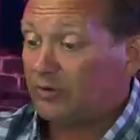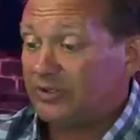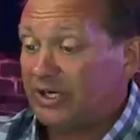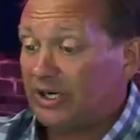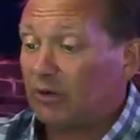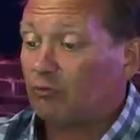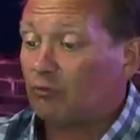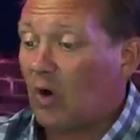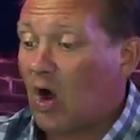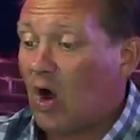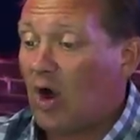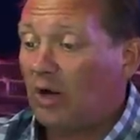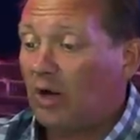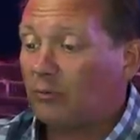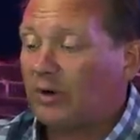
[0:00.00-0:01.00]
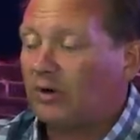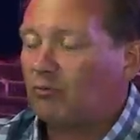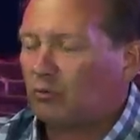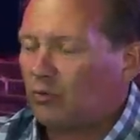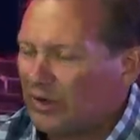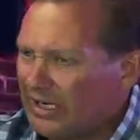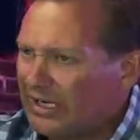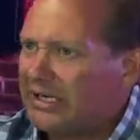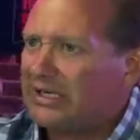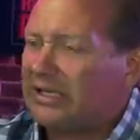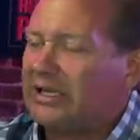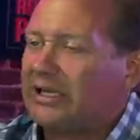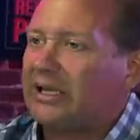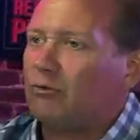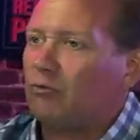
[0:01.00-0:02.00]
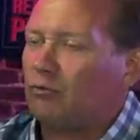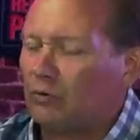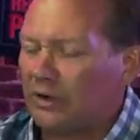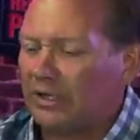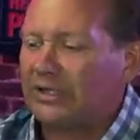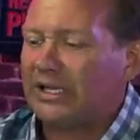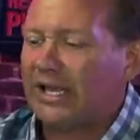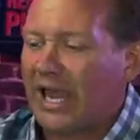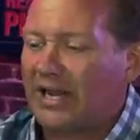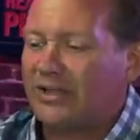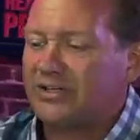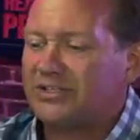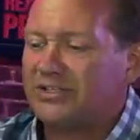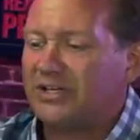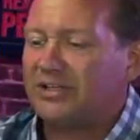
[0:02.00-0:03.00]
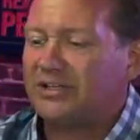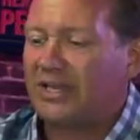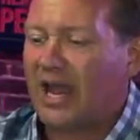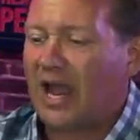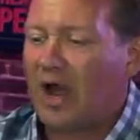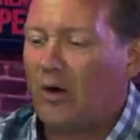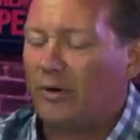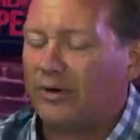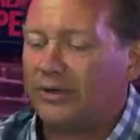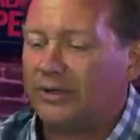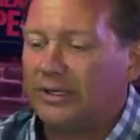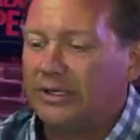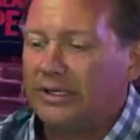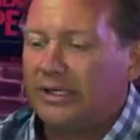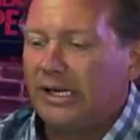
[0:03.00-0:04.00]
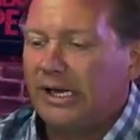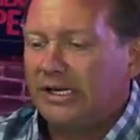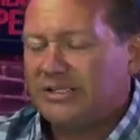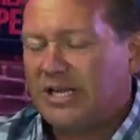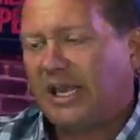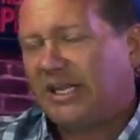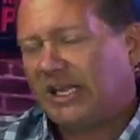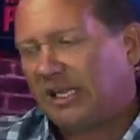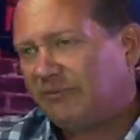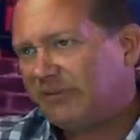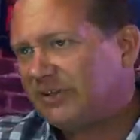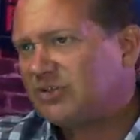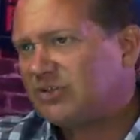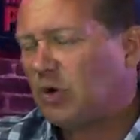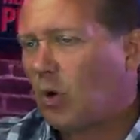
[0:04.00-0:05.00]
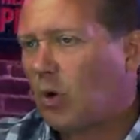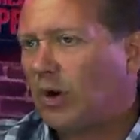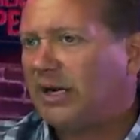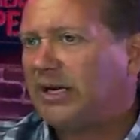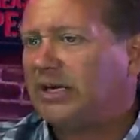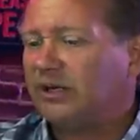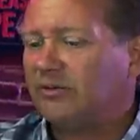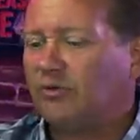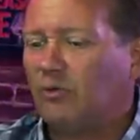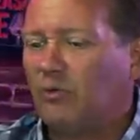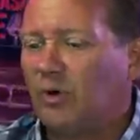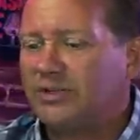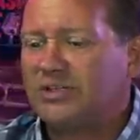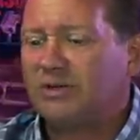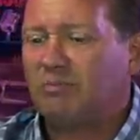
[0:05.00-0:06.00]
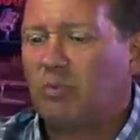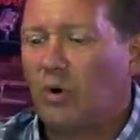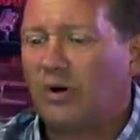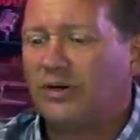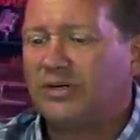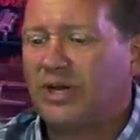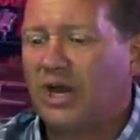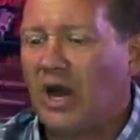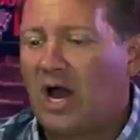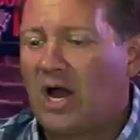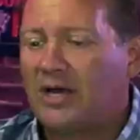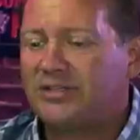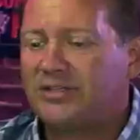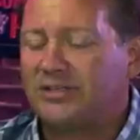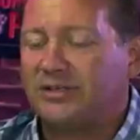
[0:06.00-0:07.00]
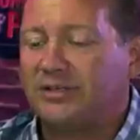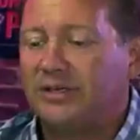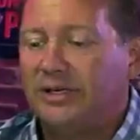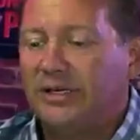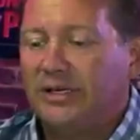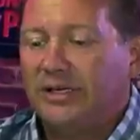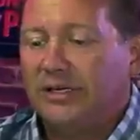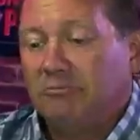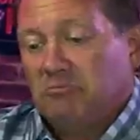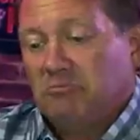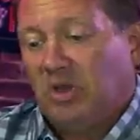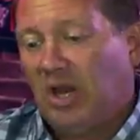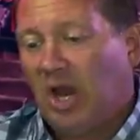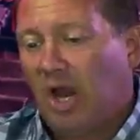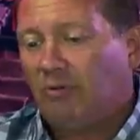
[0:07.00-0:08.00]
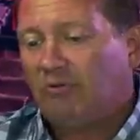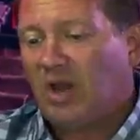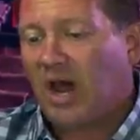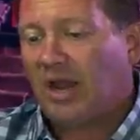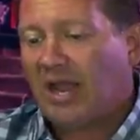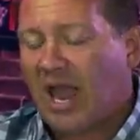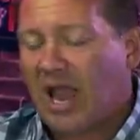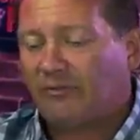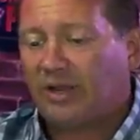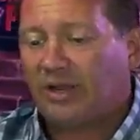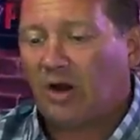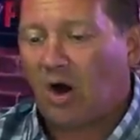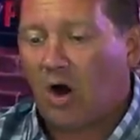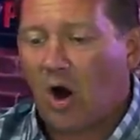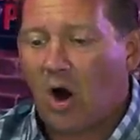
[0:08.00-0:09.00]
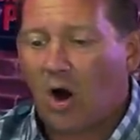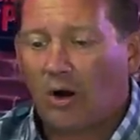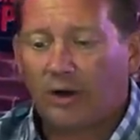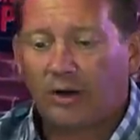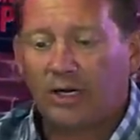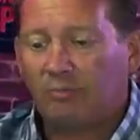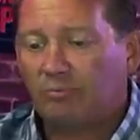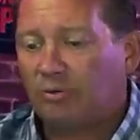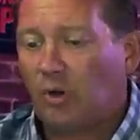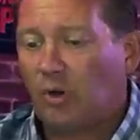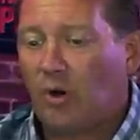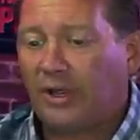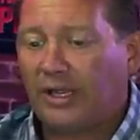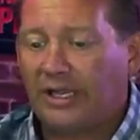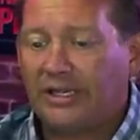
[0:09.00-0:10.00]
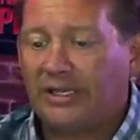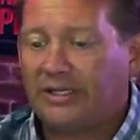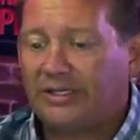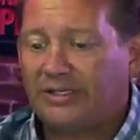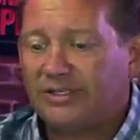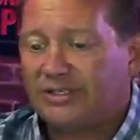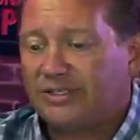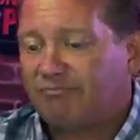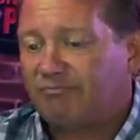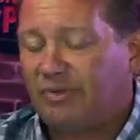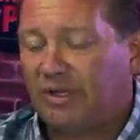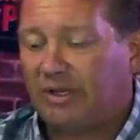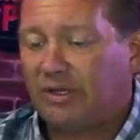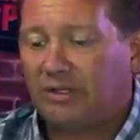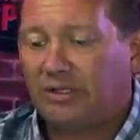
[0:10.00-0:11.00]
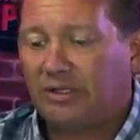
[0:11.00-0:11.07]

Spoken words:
100-year run, we really, really had to sit down and take inventory of what's important to us. And, you know, not having our employees,